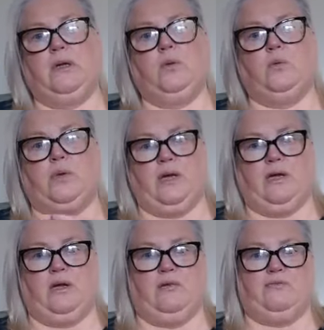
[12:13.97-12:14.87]
We
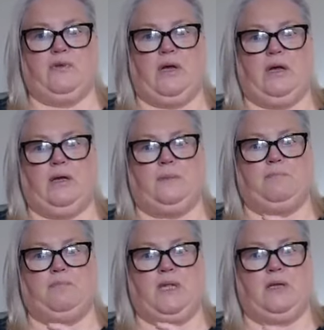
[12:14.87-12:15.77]
have,
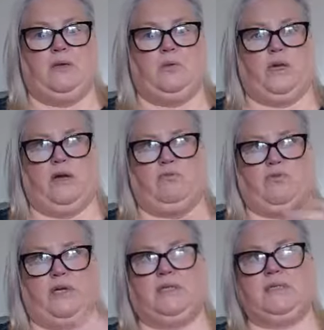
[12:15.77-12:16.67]
we have
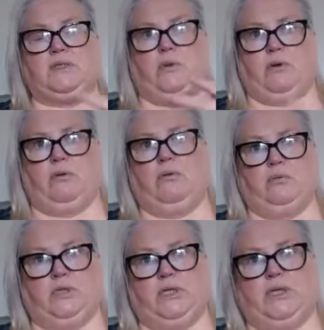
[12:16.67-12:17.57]
rights to our
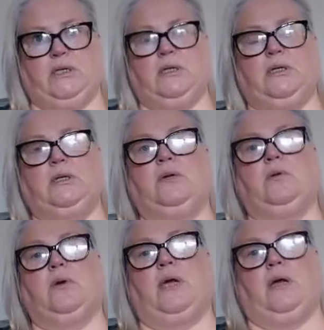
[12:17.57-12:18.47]
own money,
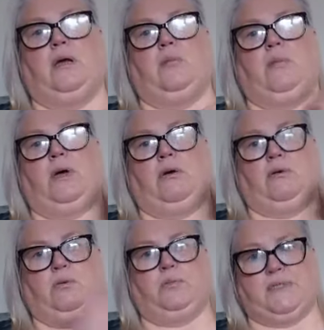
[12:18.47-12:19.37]
our
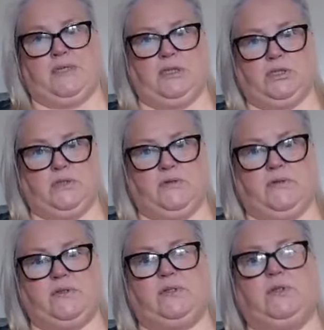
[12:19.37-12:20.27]
own
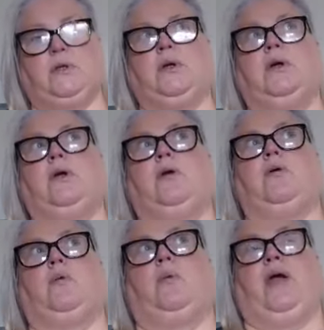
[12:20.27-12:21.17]
possessions.
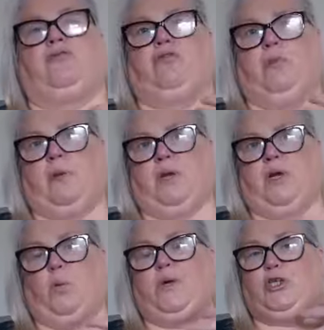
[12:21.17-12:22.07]
We have to remember
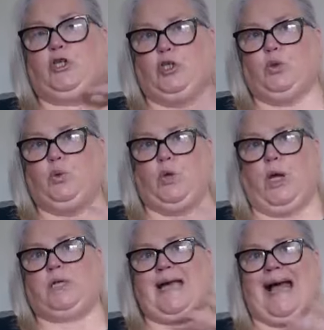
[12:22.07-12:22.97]
here, we do
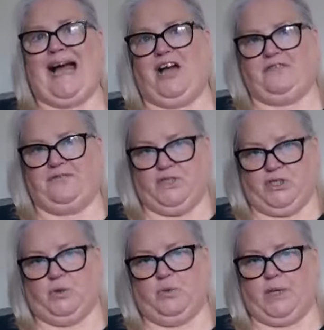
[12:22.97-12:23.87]
not have
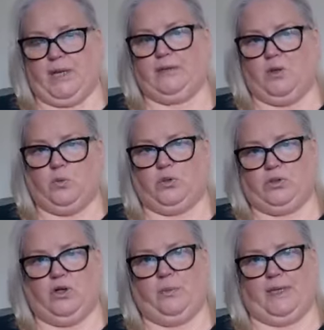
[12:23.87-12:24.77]
to, again, that
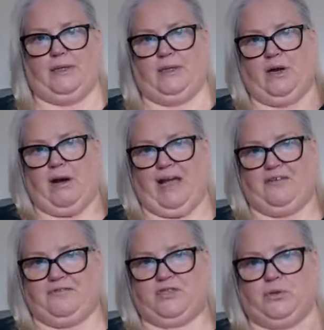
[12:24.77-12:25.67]
word coming in there,
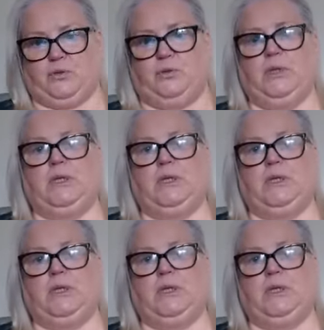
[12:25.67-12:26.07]
have to,